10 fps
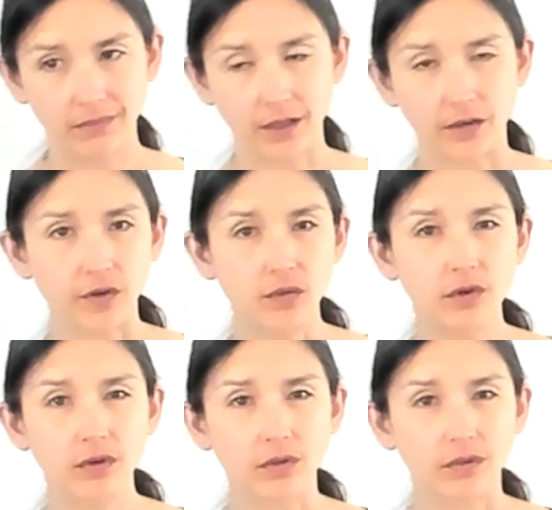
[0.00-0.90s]
If you
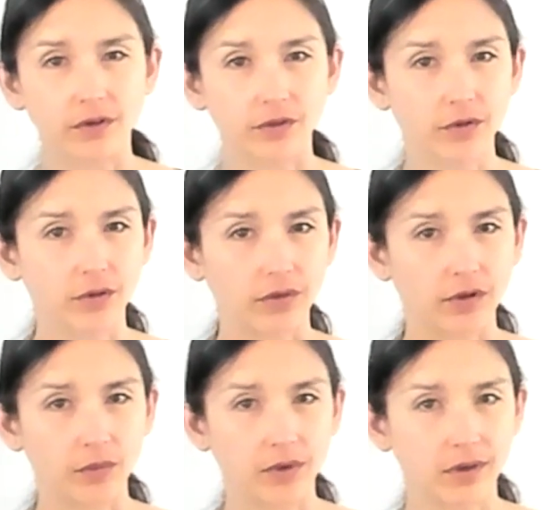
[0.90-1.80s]
knew the truth,
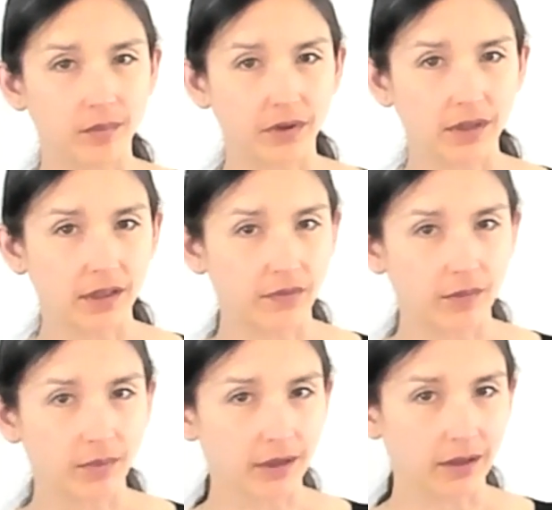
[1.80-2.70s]
you wouldn't believe the
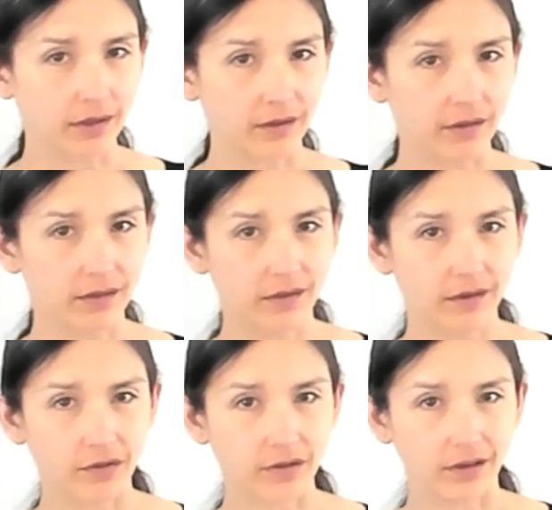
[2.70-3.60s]
bodies,
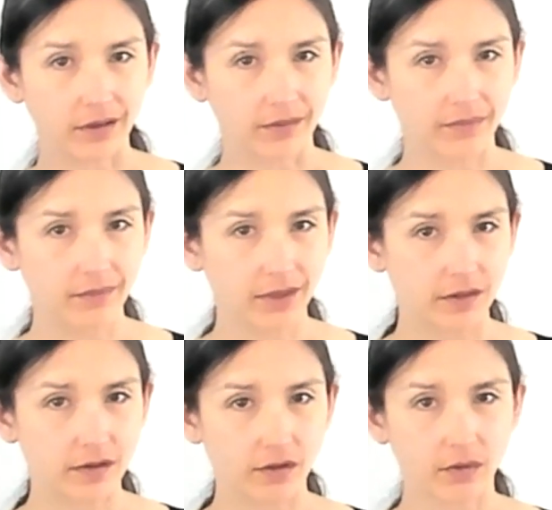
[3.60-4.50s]
you see, and
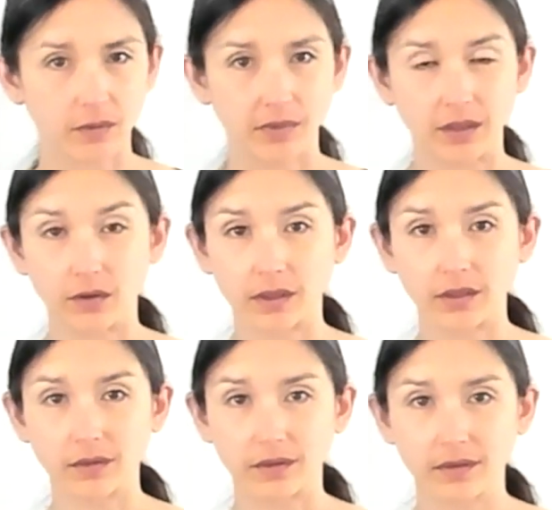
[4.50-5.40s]
so there would be no
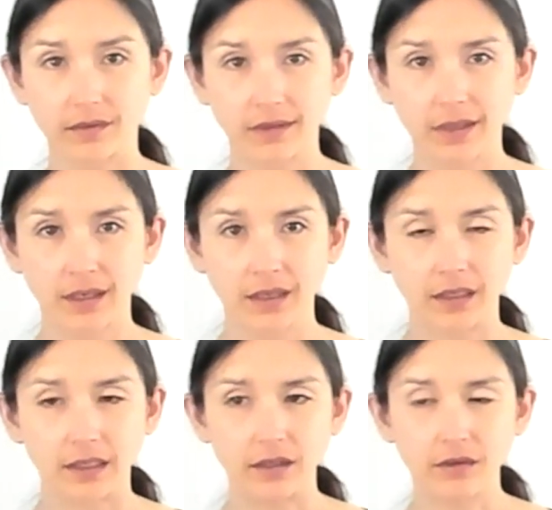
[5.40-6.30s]
guilt.
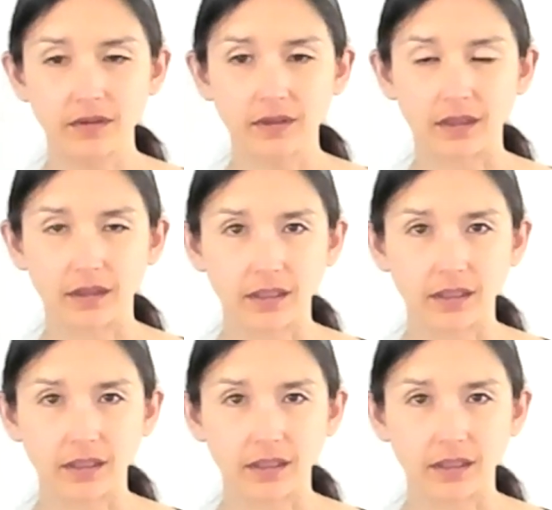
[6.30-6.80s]
Guilt and